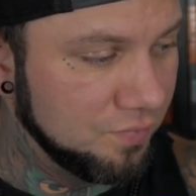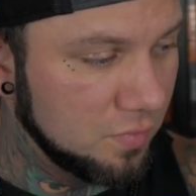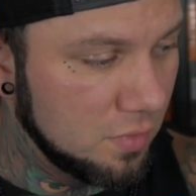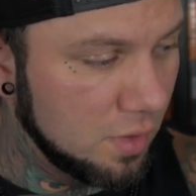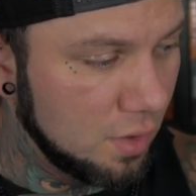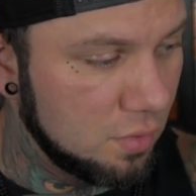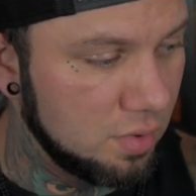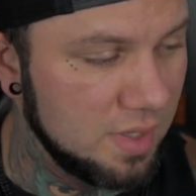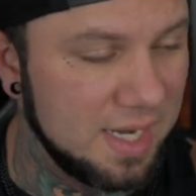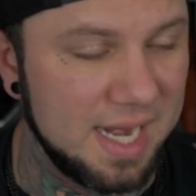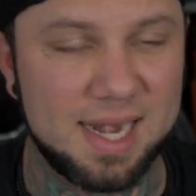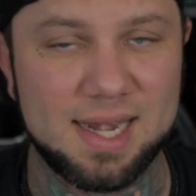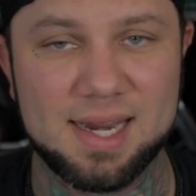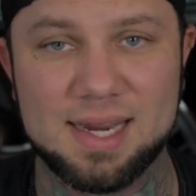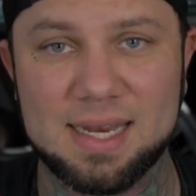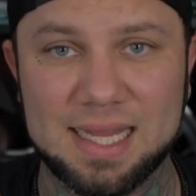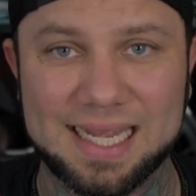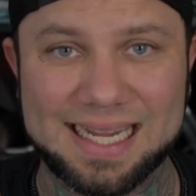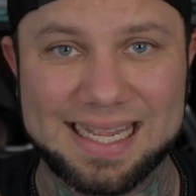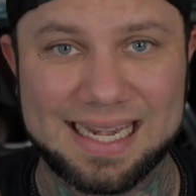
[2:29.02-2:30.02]

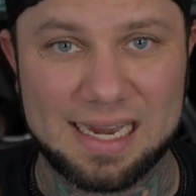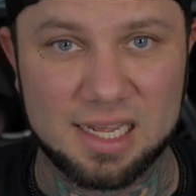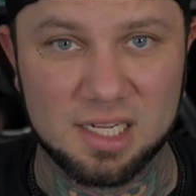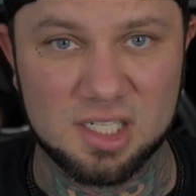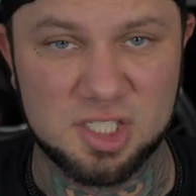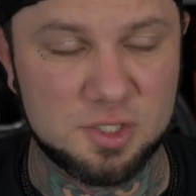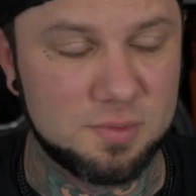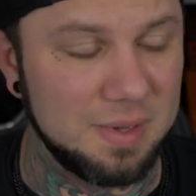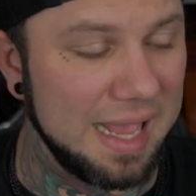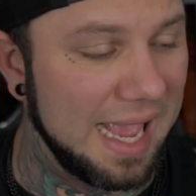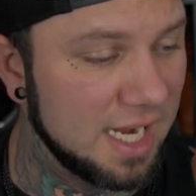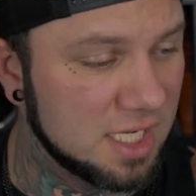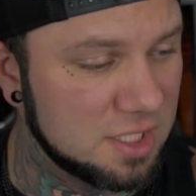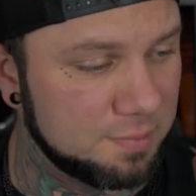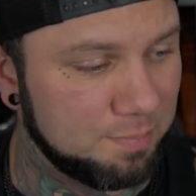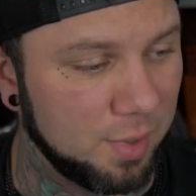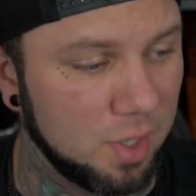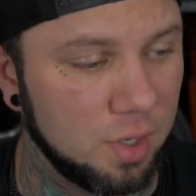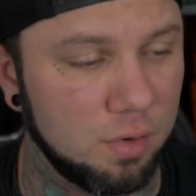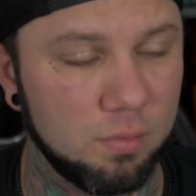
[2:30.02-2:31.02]
created like an
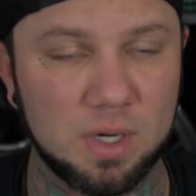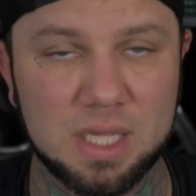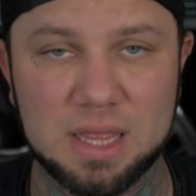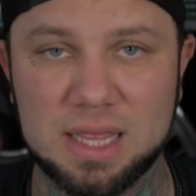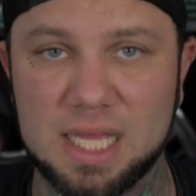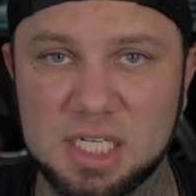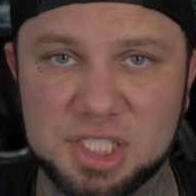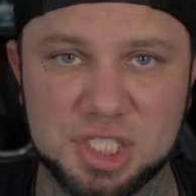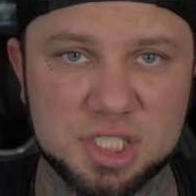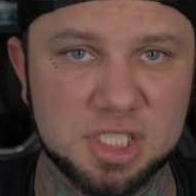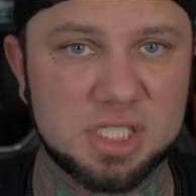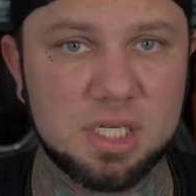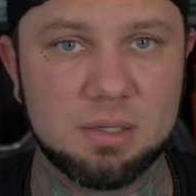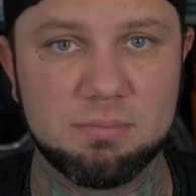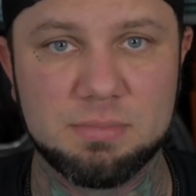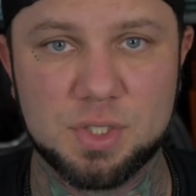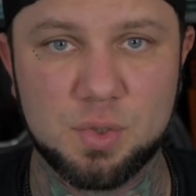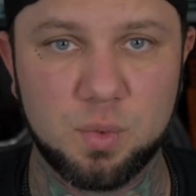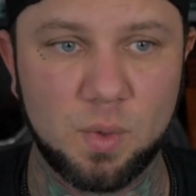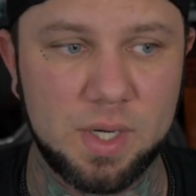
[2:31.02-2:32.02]
expert relationship
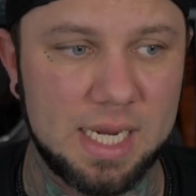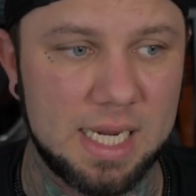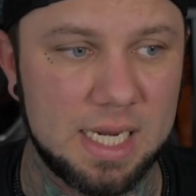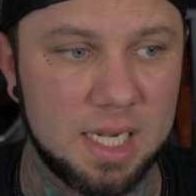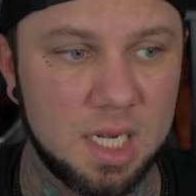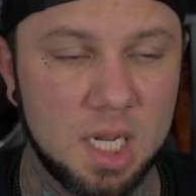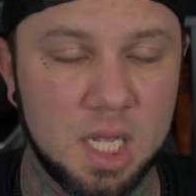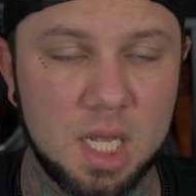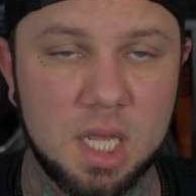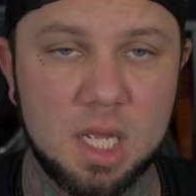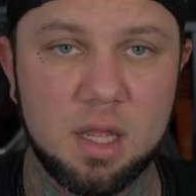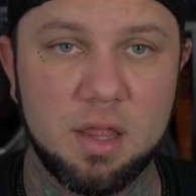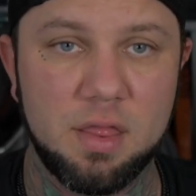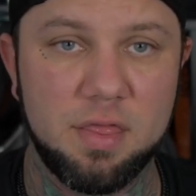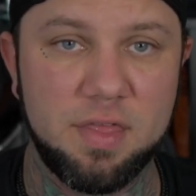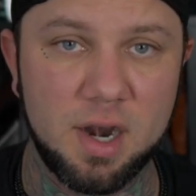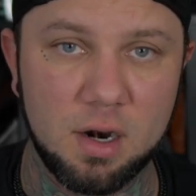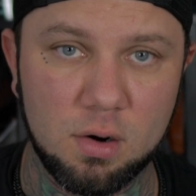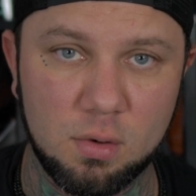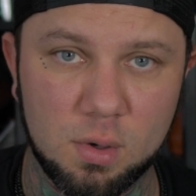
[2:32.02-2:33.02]
between
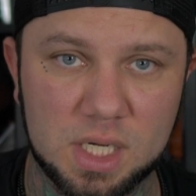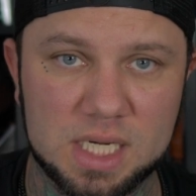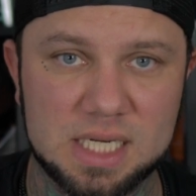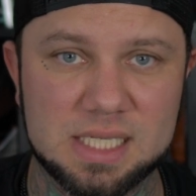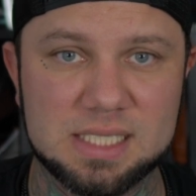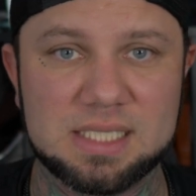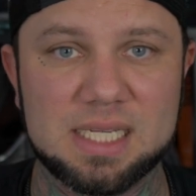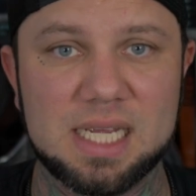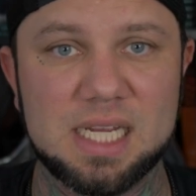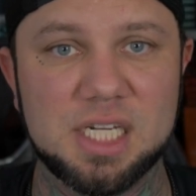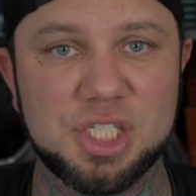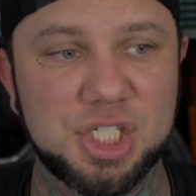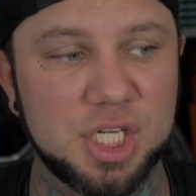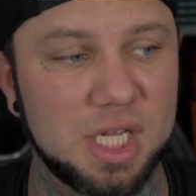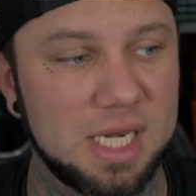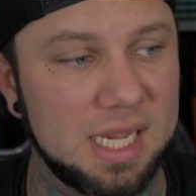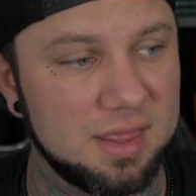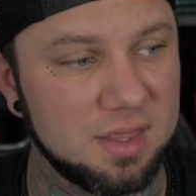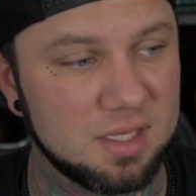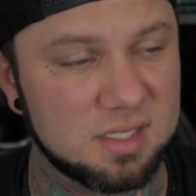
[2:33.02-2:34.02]
their
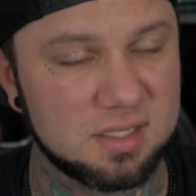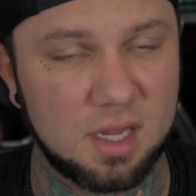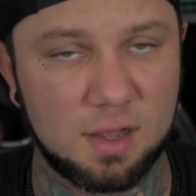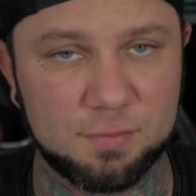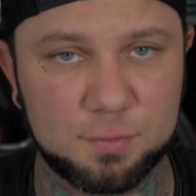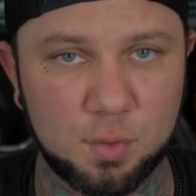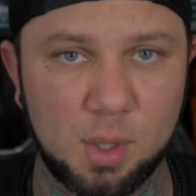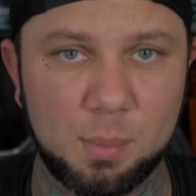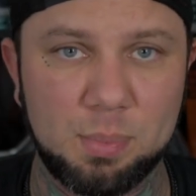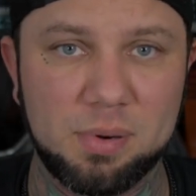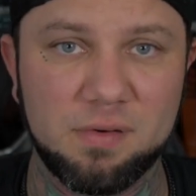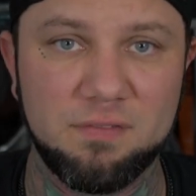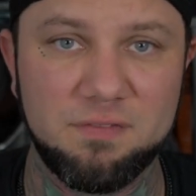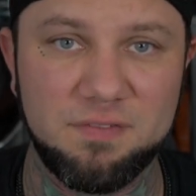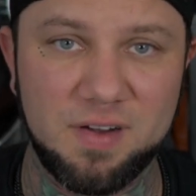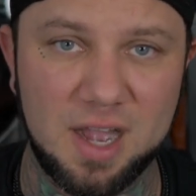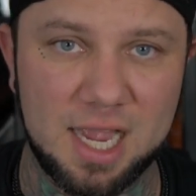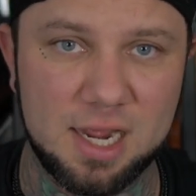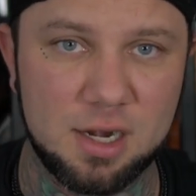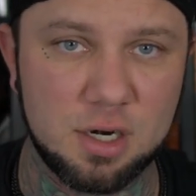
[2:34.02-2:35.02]
organization and the software
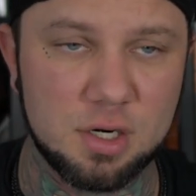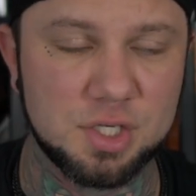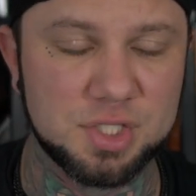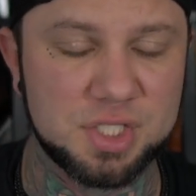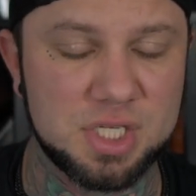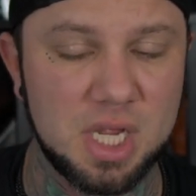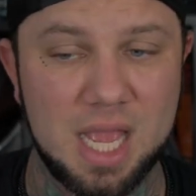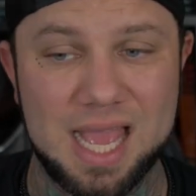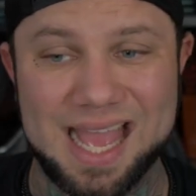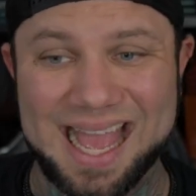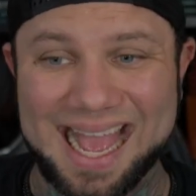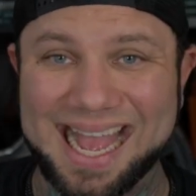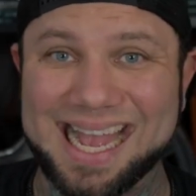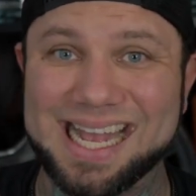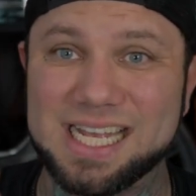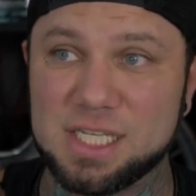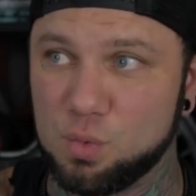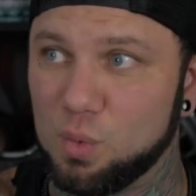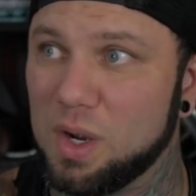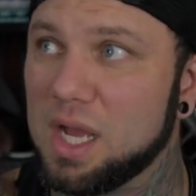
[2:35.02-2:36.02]
providers,
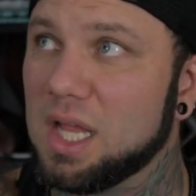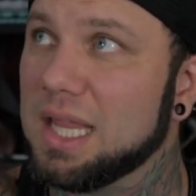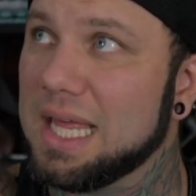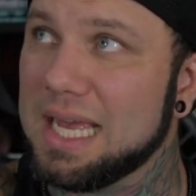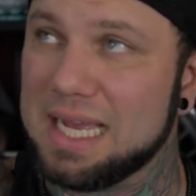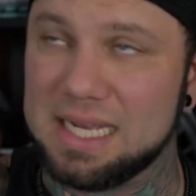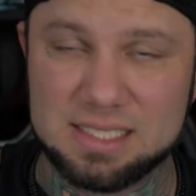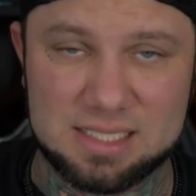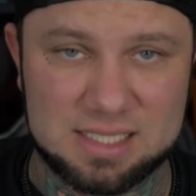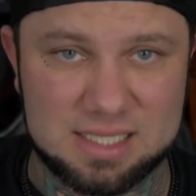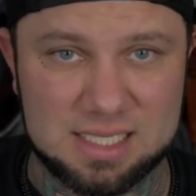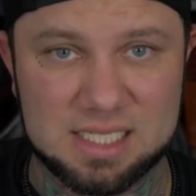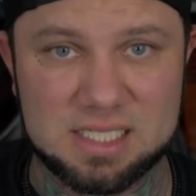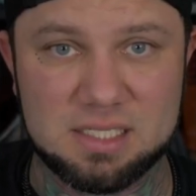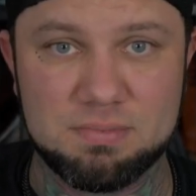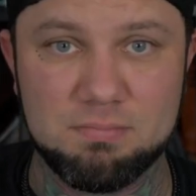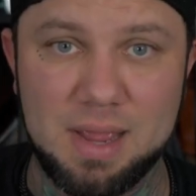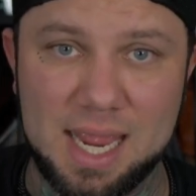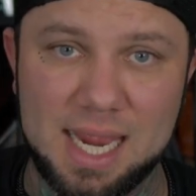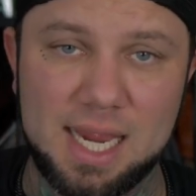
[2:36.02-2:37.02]
as well as this
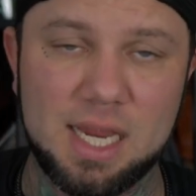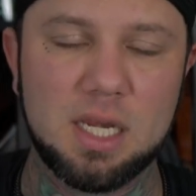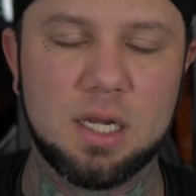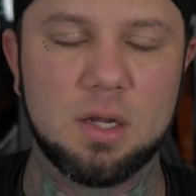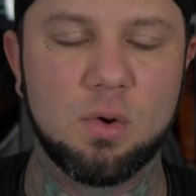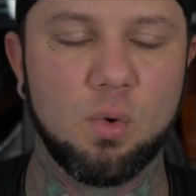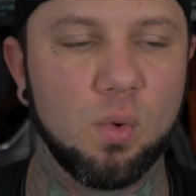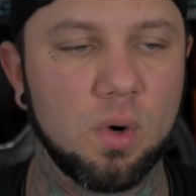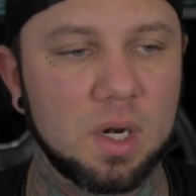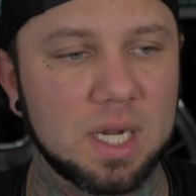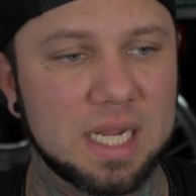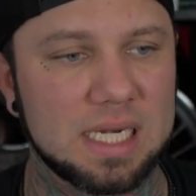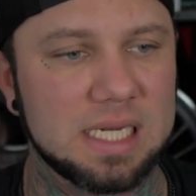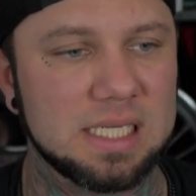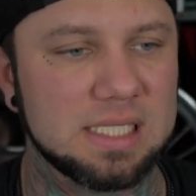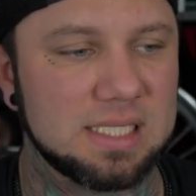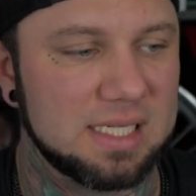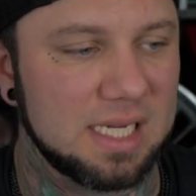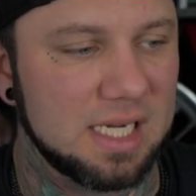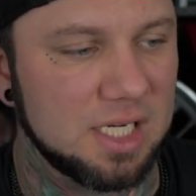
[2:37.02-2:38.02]
main
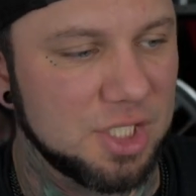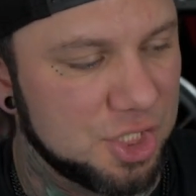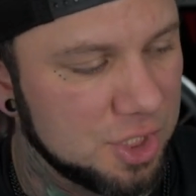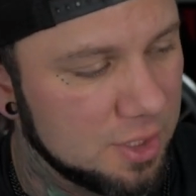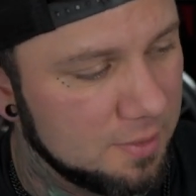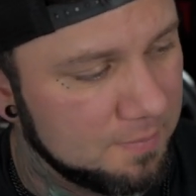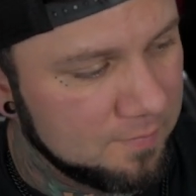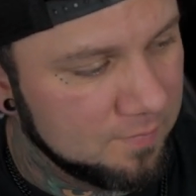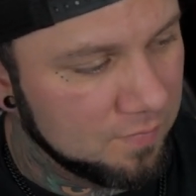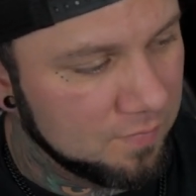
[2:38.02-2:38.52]
organization.